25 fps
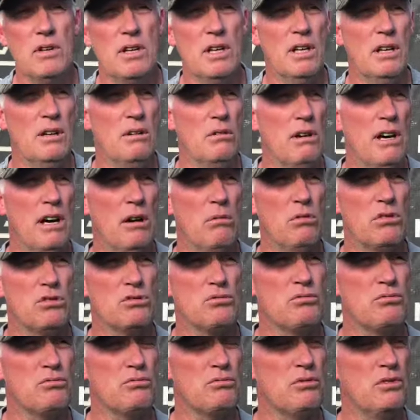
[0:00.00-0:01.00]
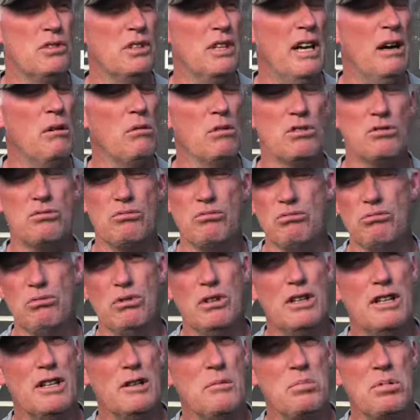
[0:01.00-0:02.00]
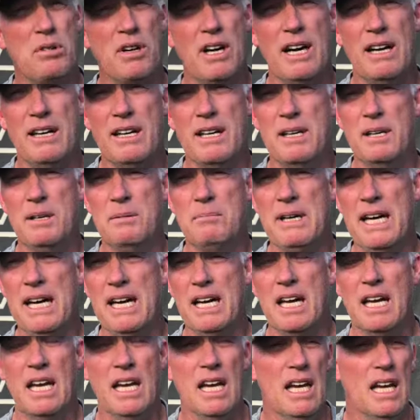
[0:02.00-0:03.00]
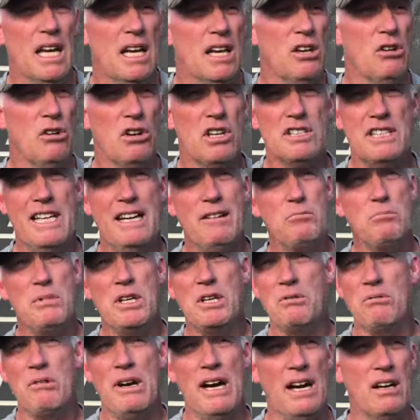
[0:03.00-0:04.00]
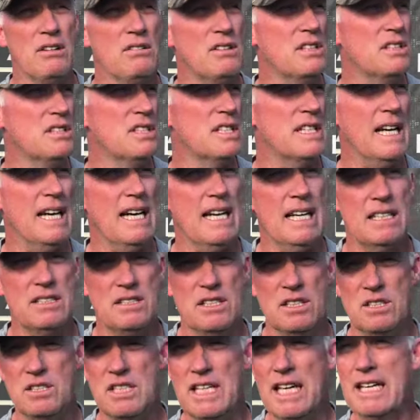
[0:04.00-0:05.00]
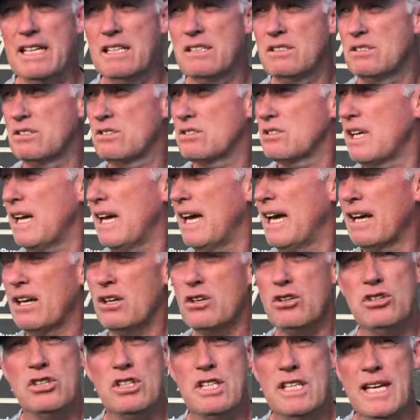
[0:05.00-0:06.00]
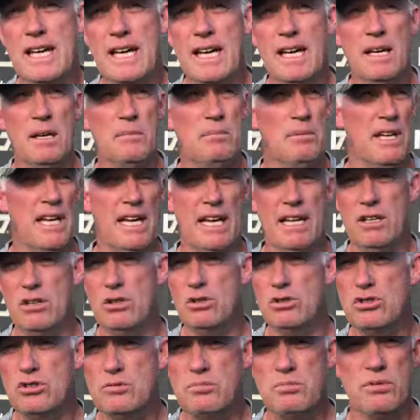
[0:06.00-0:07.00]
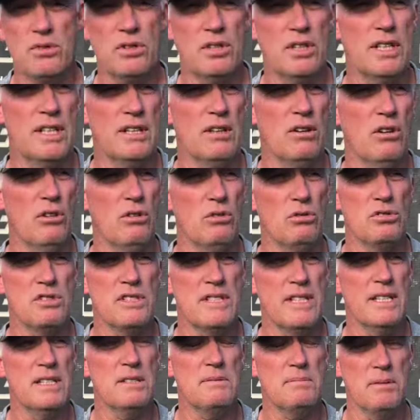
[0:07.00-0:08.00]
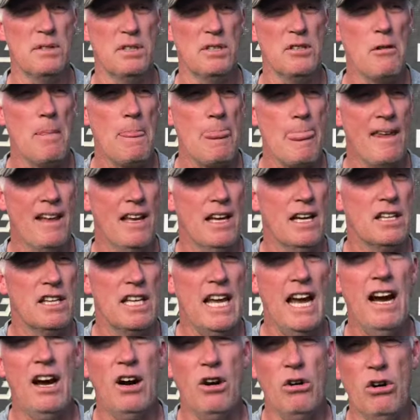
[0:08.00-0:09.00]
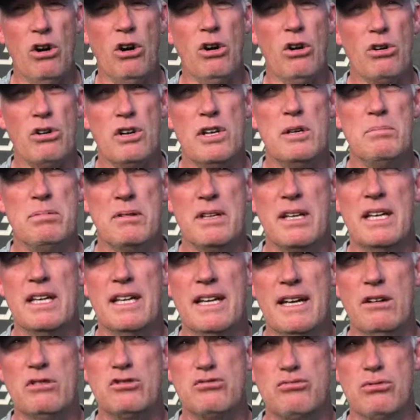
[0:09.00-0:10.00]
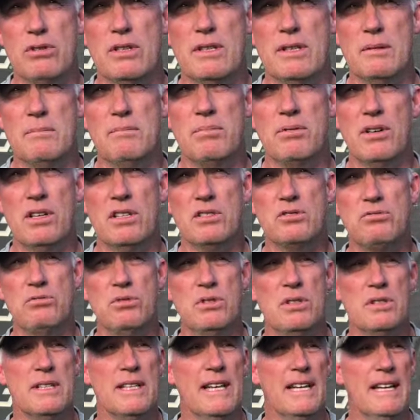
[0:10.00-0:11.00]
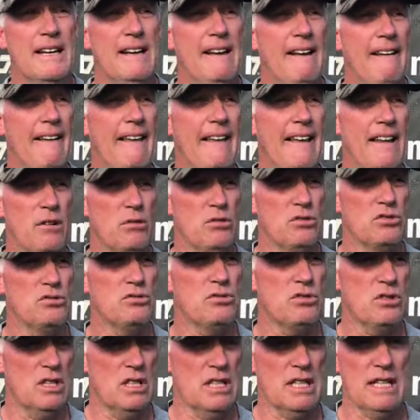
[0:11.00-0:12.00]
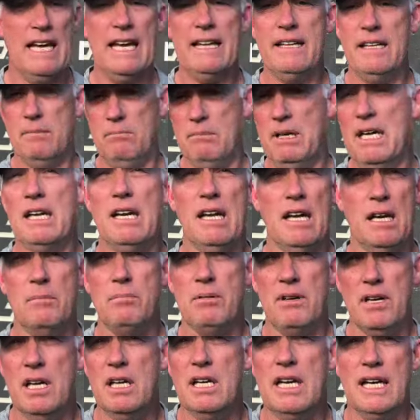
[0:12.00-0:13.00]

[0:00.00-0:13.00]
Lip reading: Yeah, I was really proud of him. You know, because I hadn't been around these guys, and Jalen's had a good camp and had a good spring and all those things, but how hard he played, I was really impressed with. And I was glad he made a lot of play.